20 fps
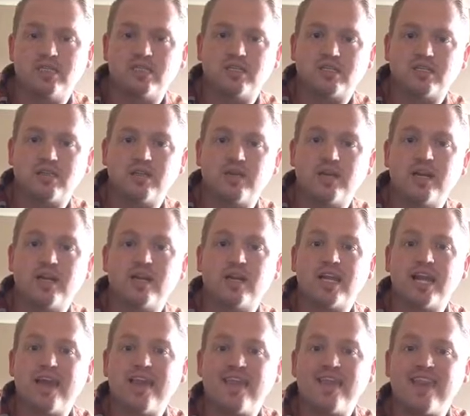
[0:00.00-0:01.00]
So
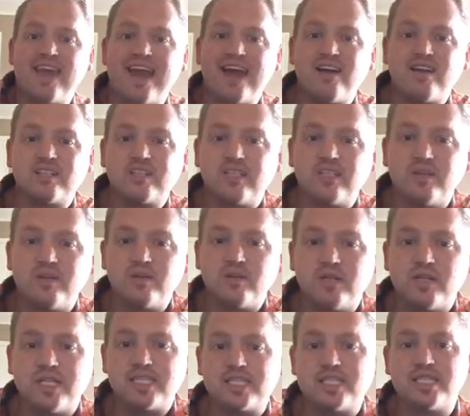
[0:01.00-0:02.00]
nearly 1,000 new
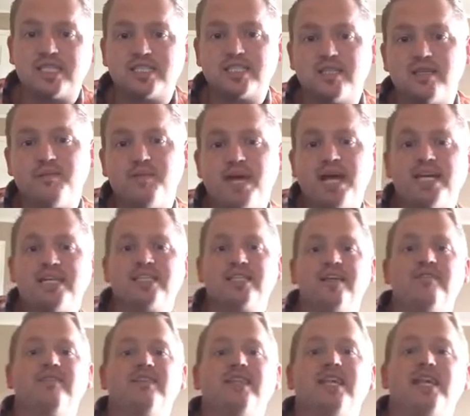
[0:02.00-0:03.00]
listings in the past
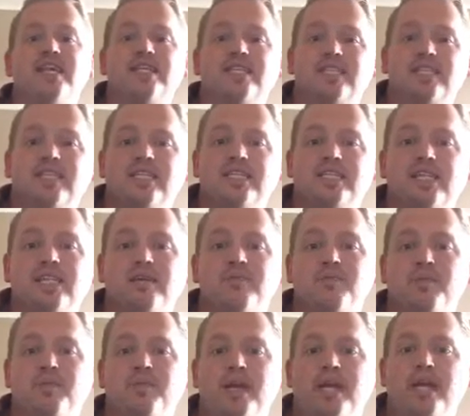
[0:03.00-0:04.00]
7 days in the
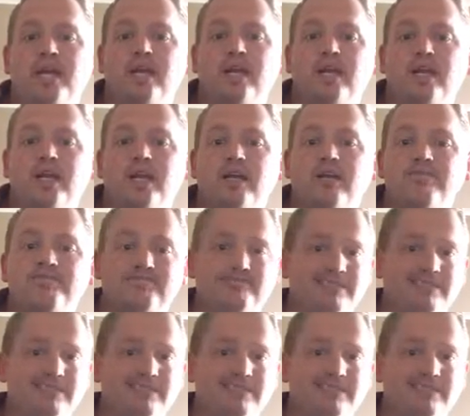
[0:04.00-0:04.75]
Tampa Bay area.